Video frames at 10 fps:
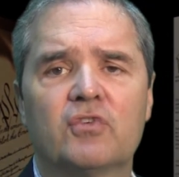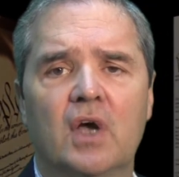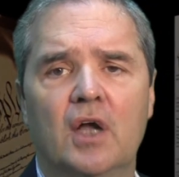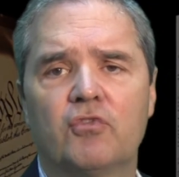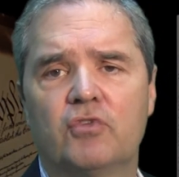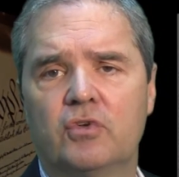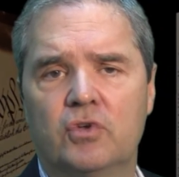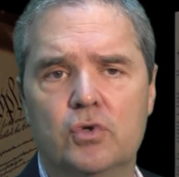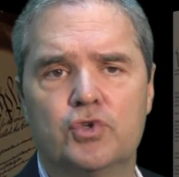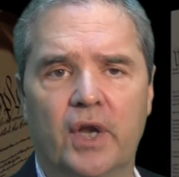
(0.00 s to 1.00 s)

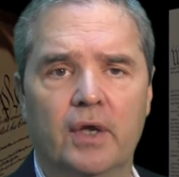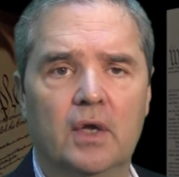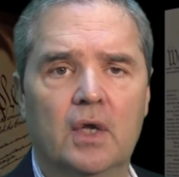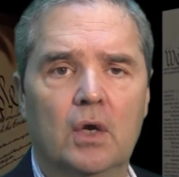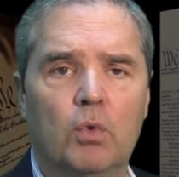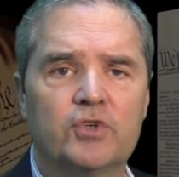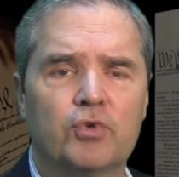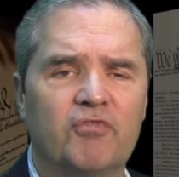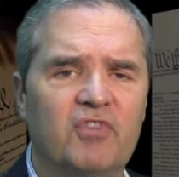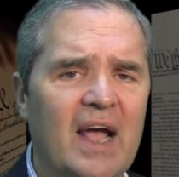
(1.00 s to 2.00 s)
Constitution, which
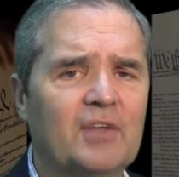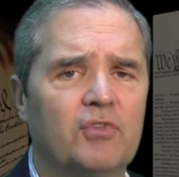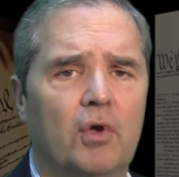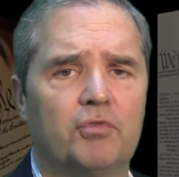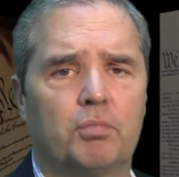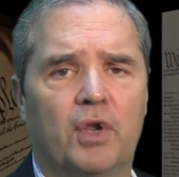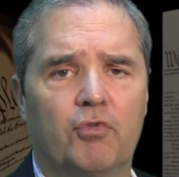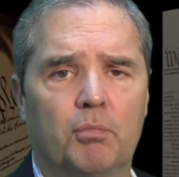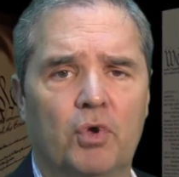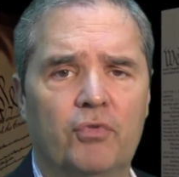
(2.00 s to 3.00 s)
reflects those
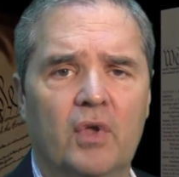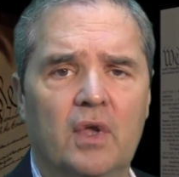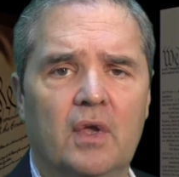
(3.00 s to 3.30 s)
principles